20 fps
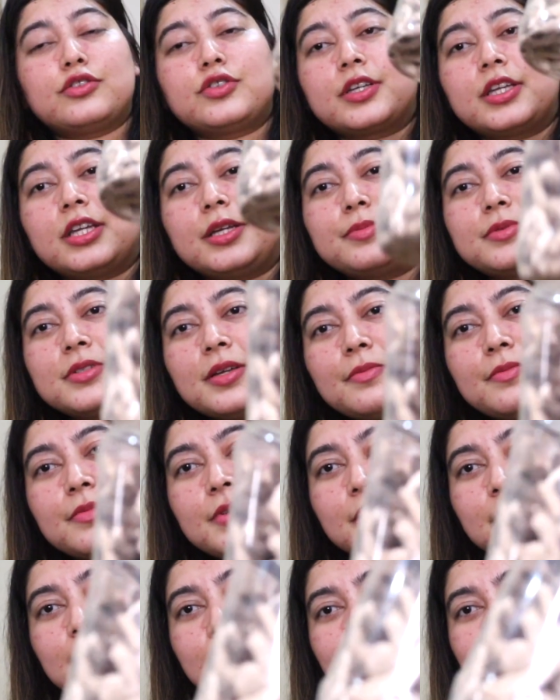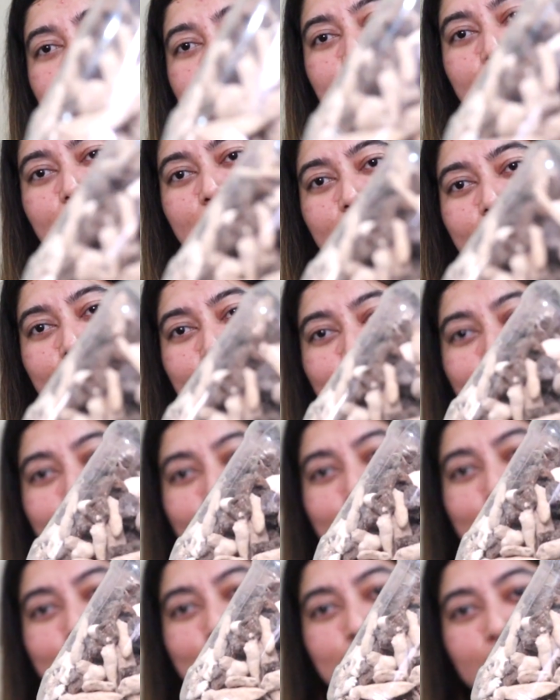also keep some
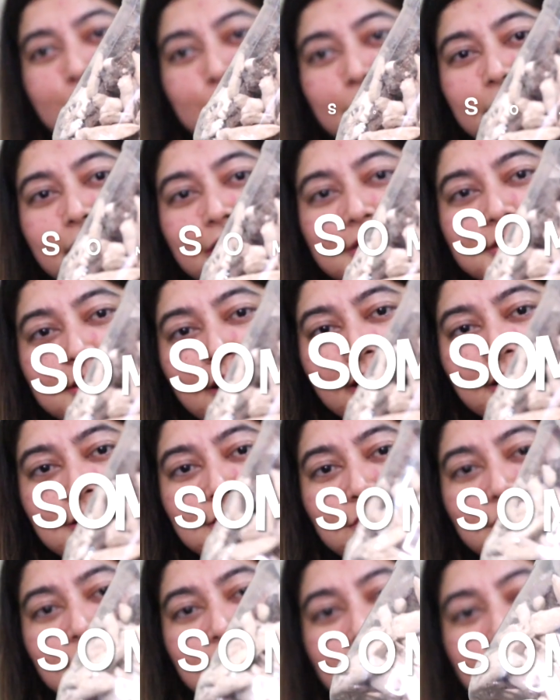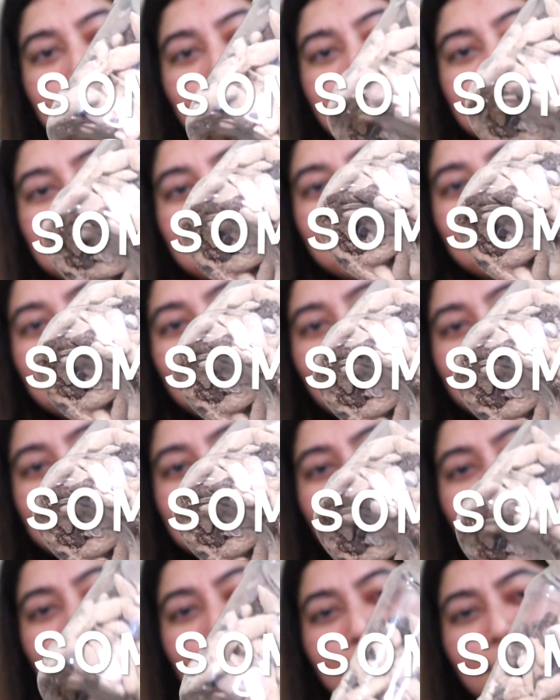this chatpata snacks. So this basically
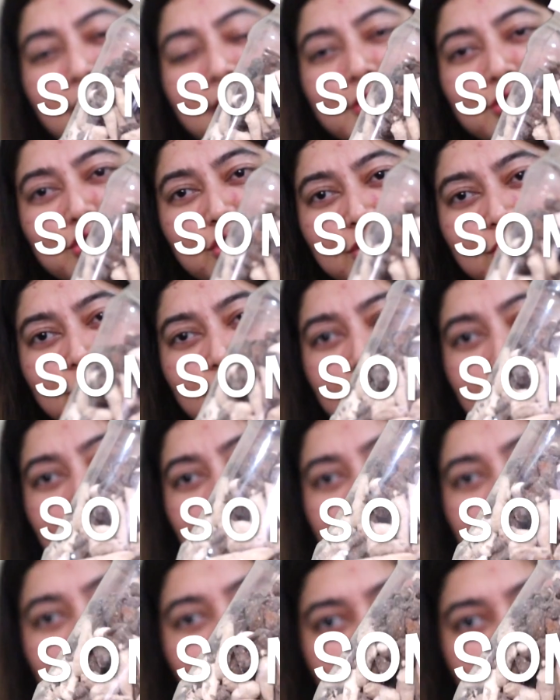has amla and ginger in it.